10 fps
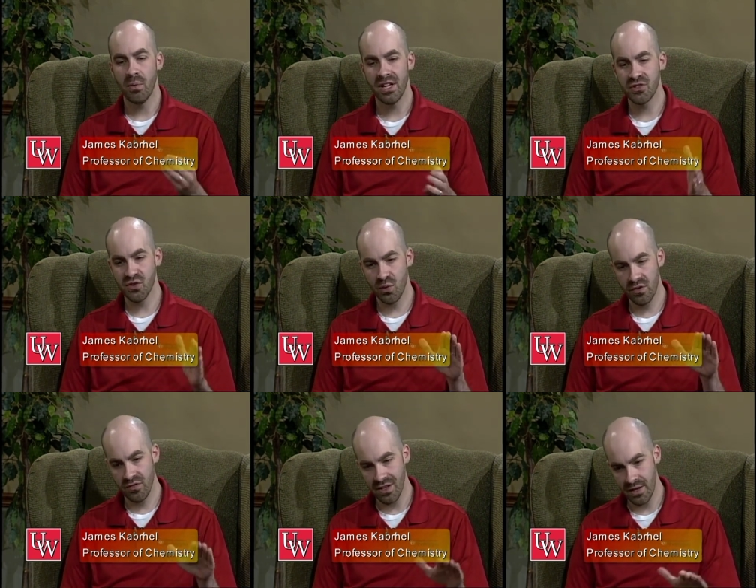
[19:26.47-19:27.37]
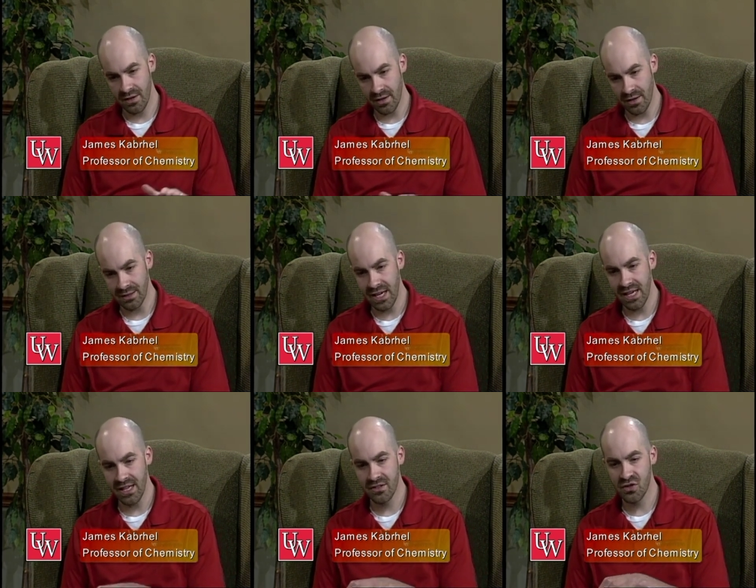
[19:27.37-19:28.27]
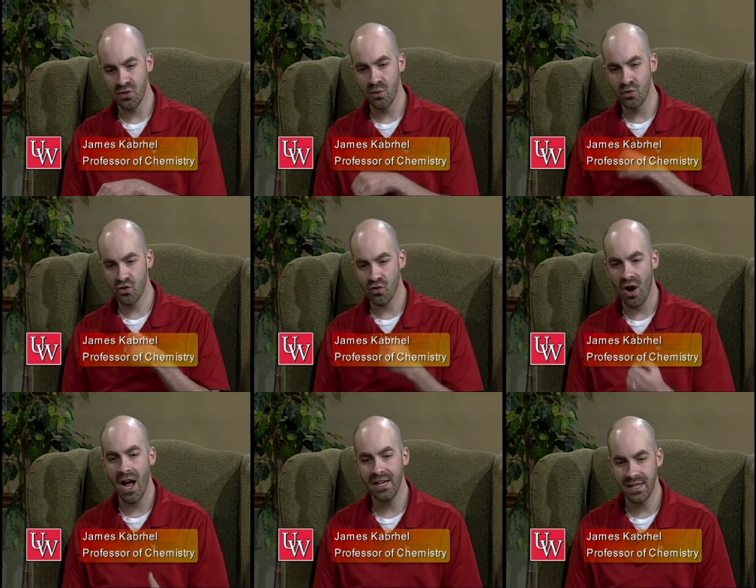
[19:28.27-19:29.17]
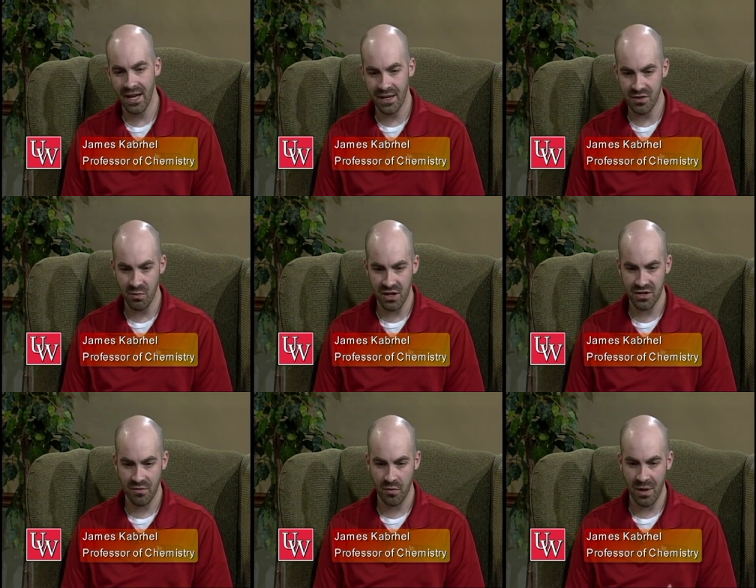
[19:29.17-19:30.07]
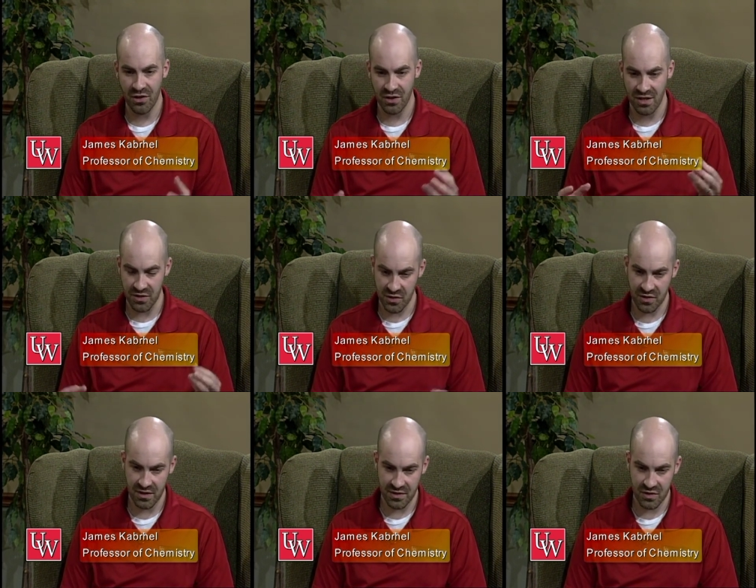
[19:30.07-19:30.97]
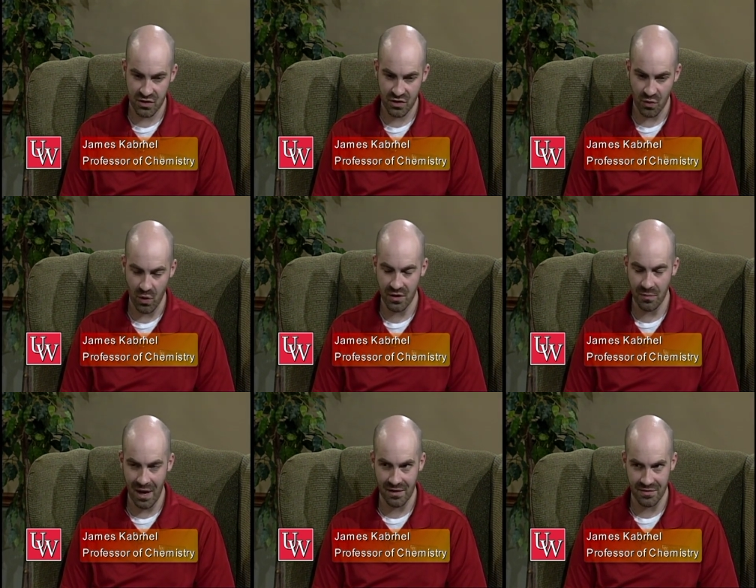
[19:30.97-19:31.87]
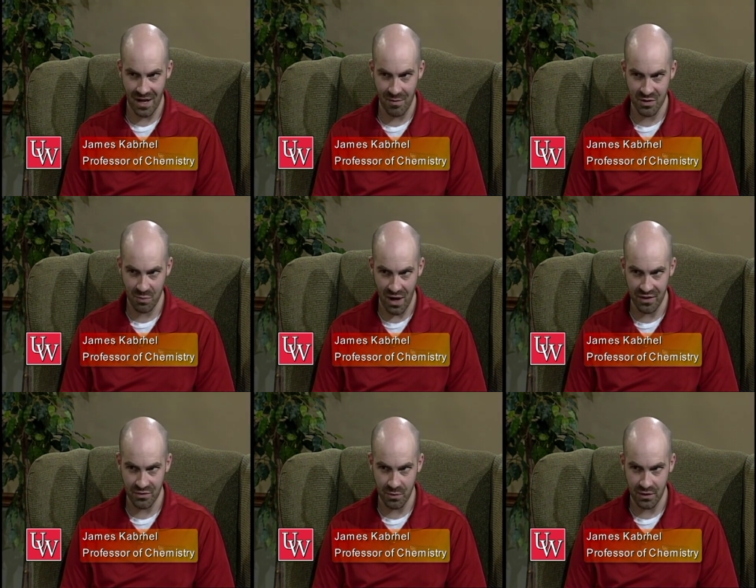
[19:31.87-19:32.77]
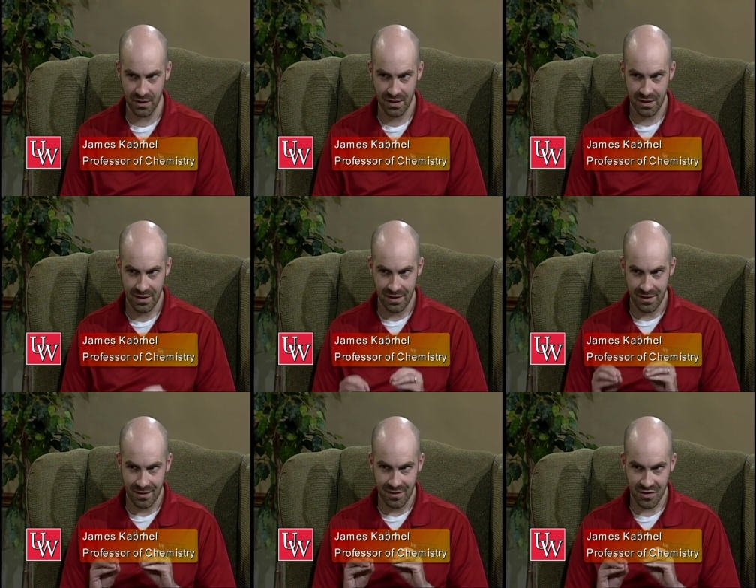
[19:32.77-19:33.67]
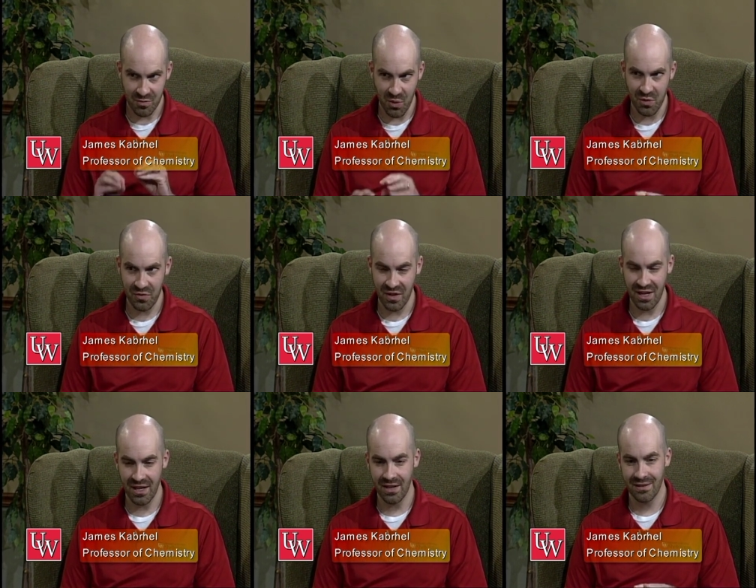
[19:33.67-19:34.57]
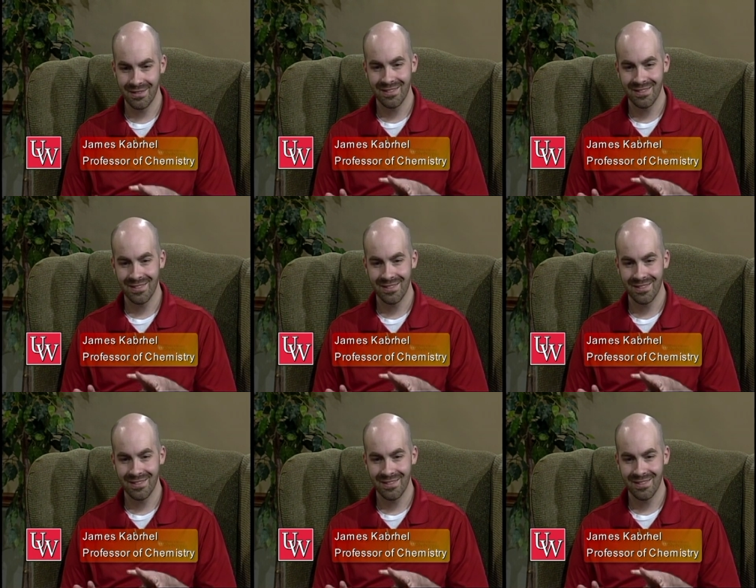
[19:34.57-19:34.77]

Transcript: But it is sort of a, a lead into trying to get as much information in as short amount of time as possible. Spoon feeding